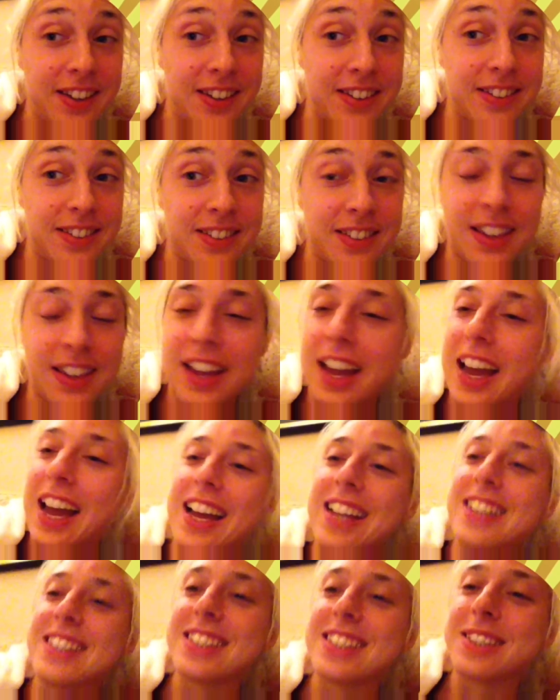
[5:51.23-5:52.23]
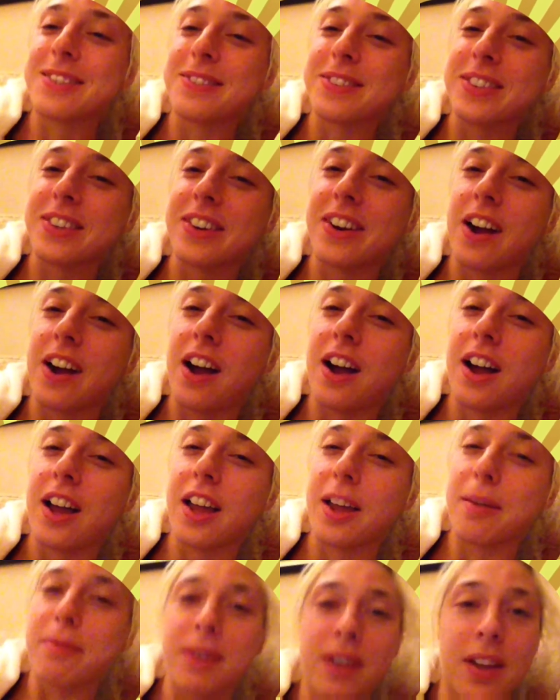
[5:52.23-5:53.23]
it and
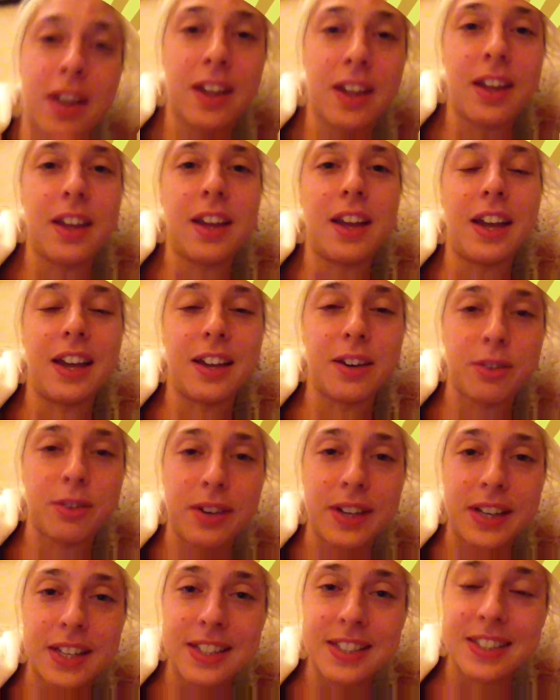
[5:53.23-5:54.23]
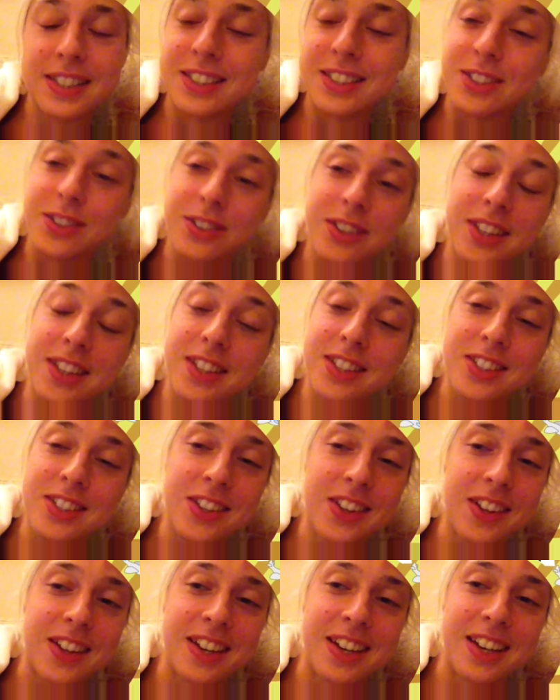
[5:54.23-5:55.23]
subscribe. And always enjoy the
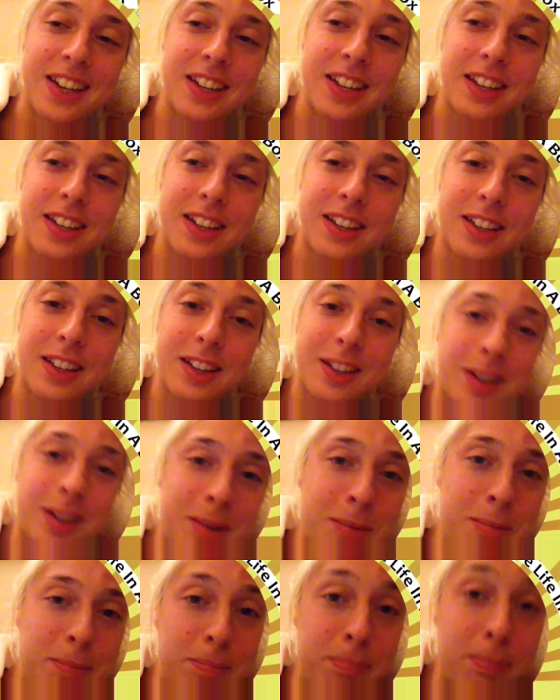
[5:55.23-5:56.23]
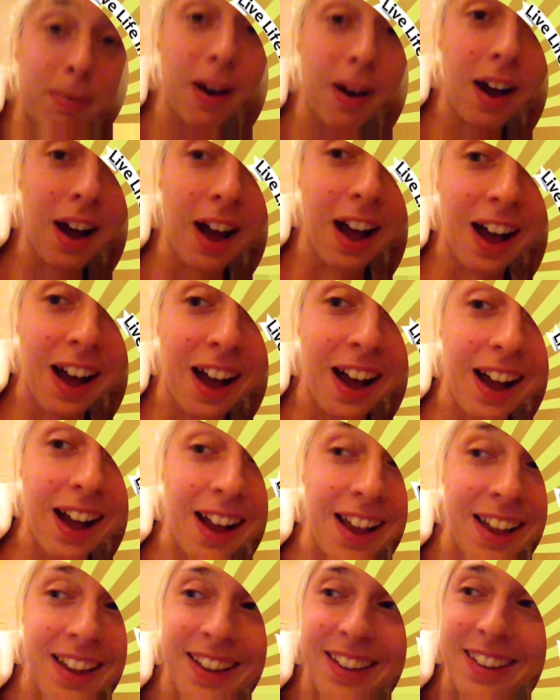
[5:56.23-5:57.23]
journey.
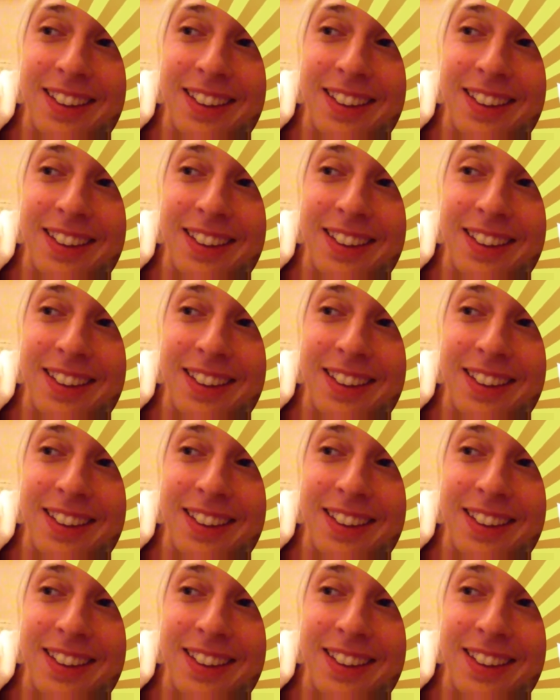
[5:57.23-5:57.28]
Bye.